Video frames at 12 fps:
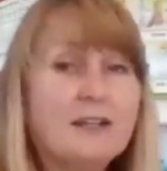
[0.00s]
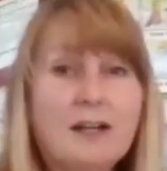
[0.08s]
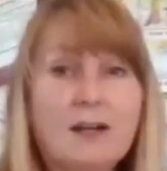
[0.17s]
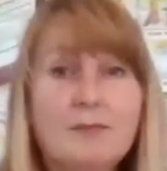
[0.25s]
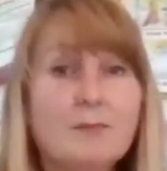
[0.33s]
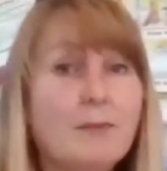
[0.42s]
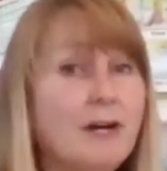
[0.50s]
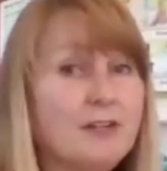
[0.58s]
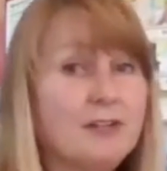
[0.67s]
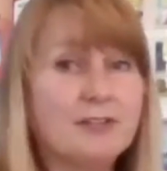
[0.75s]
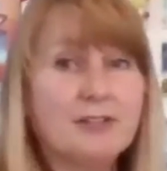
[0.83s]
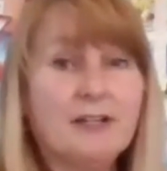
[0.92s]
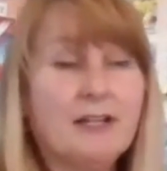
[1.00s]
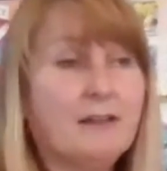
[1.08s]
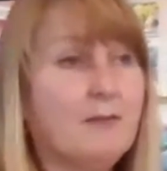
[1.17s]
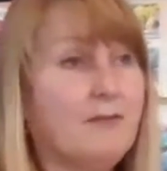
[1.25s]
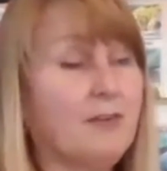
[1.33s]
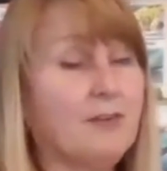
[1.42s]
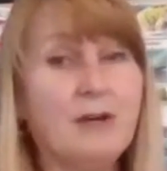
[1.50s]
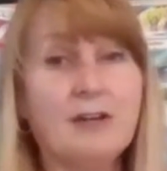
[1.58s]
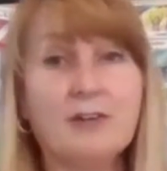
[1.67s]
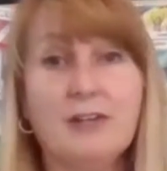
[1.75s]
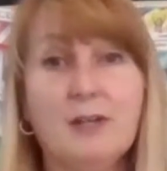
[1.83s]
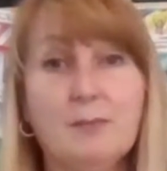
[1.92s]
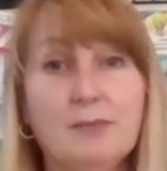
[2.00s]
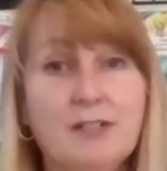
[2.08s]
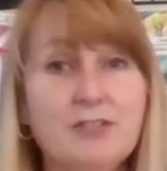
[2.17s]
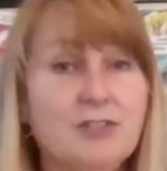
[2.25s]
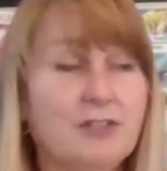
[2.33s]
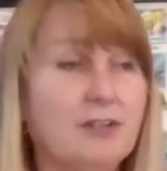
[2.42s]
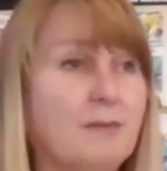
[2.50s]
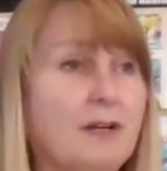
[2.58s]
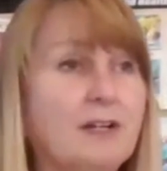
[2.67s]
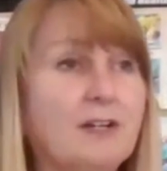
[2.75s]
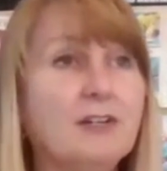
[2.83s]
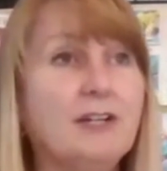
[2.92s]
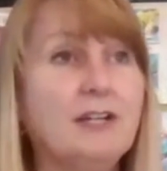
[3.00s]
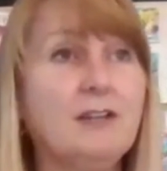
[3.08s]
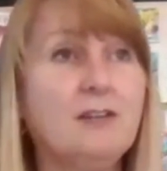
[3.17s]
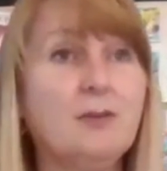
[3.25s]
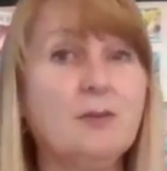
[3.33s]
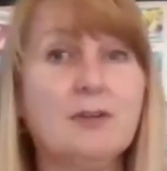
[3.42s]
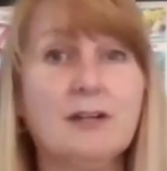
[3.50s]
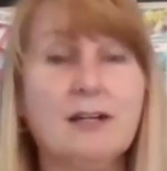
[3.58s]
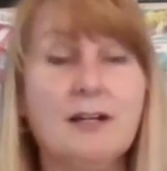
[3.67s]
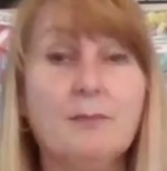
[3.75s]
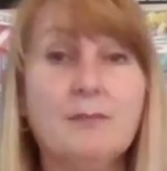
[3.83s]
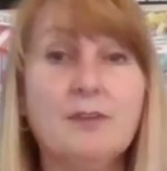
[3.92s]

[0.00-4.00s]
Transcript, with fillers: Um, monitor you're monitoring your blood sugar, monitoring your um,